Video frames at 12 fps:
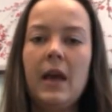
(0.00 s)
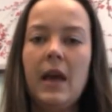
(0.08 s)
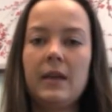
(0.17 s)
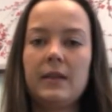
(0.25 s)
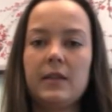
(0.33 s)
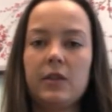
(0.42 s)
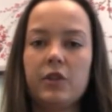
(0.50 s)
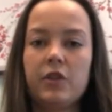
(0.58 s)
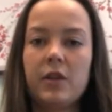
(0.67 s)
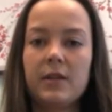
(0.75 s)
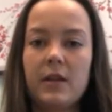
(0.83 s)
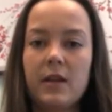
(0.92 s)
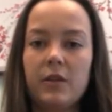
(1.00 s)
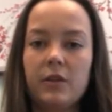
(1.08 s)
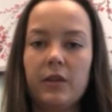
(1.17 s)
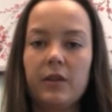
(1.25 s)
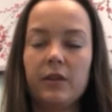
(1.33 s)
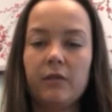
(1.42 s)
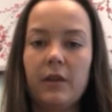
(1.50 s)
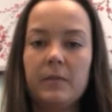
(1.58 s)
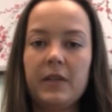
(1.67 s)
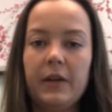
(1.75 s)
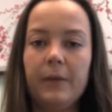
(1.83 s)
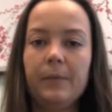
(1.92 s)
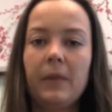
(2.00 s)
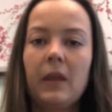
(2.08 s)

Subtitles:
and it sits just underneath the ribs here.